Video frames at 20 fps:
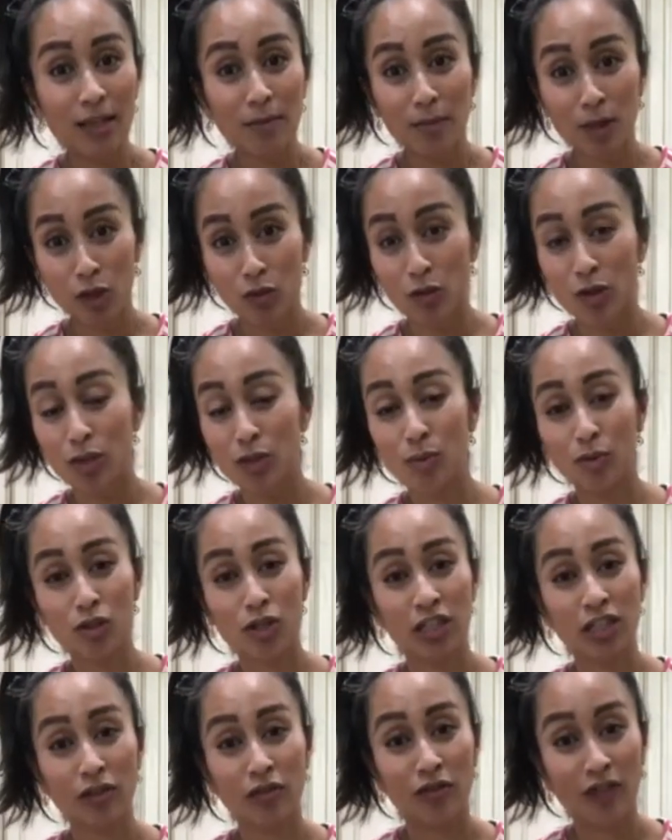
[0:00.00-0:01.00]
and minerals,
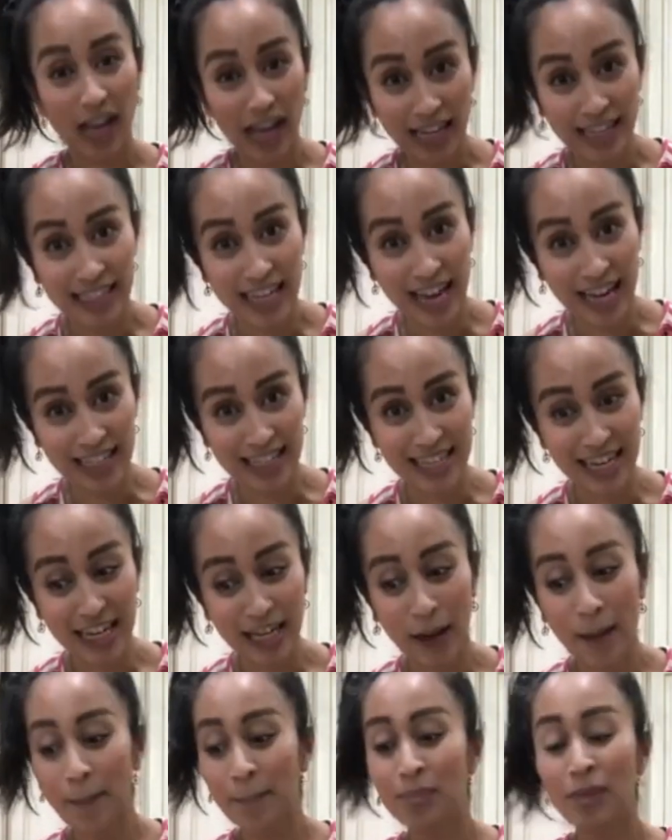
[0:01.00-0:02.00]
which is
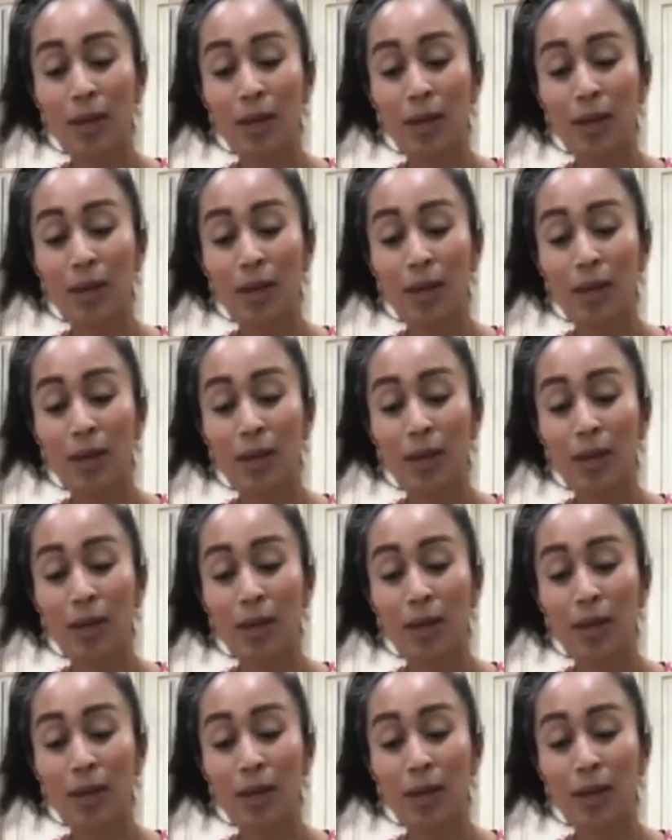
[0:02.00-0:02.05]
fantastic.